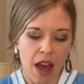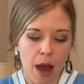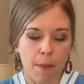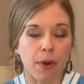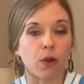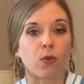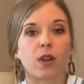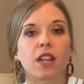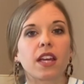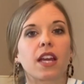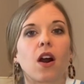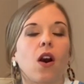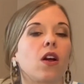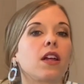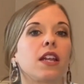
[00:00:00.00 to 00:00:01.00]
But really
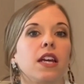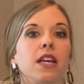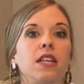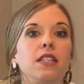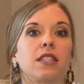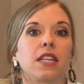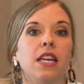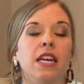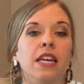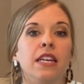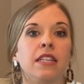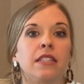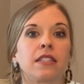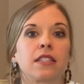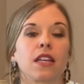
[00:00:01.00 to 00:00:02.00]
all it is,
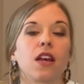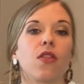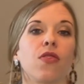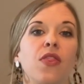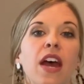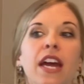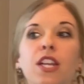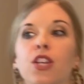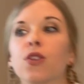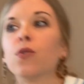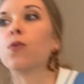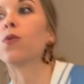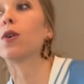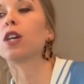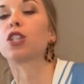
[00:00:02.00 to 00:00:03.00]
is that
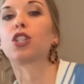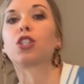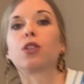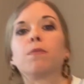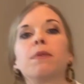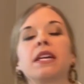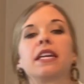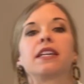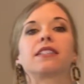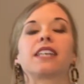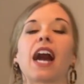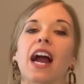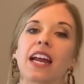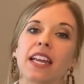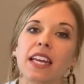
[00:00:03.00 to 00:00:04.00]
you should be
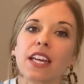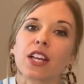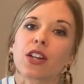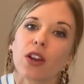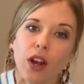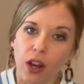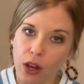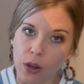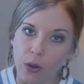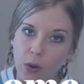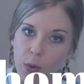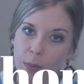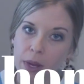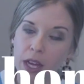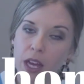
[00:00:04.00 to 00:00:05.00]
tidying your
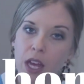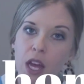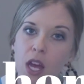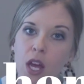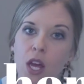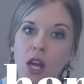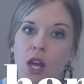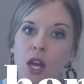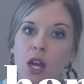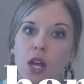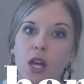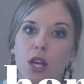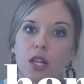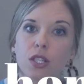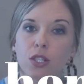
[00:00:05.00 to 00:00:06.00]
home
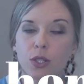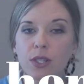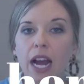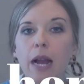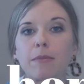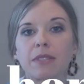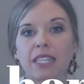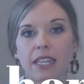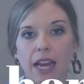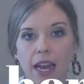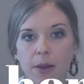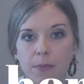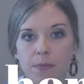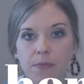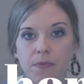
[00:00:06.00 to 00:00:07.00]
two times a day.